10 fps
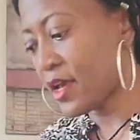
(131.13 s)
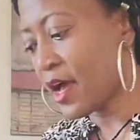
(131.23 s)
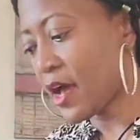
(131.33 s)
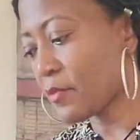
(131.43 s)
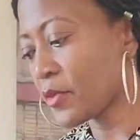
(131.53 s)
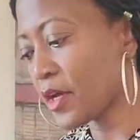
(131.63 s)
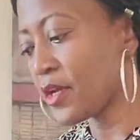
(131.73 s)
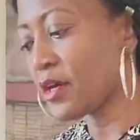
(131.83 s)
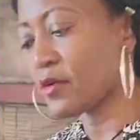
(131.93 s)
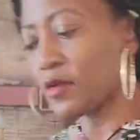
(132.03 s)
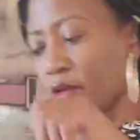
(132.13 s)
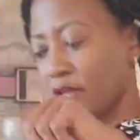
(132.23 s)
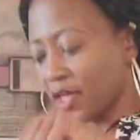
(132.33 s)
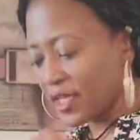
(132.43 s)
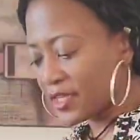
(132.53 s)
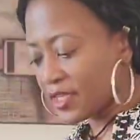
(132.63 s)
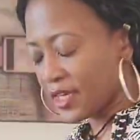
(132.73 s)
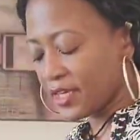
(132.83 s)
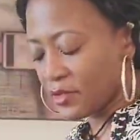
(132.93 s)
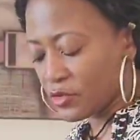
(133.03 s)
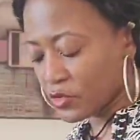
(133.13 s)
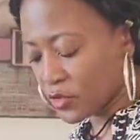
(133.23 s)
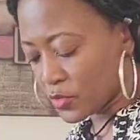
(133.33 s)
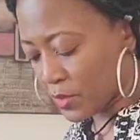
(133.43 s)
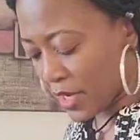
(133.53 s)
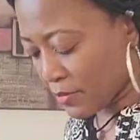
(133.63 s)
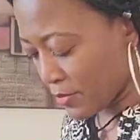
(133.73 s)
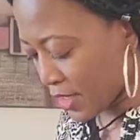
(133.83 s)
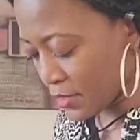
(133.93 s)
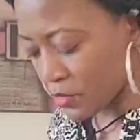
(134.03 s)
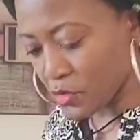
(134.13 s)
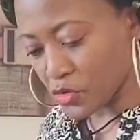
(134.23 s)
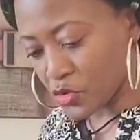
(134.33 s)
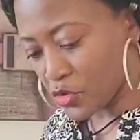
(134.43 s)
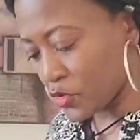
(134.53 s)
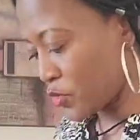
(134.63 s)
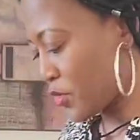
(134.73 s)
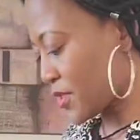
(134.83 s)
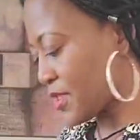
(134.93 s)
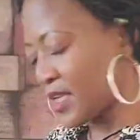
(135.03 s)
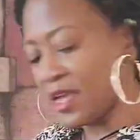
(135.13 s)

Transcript: I'm gonna go ahead and use my mango juice.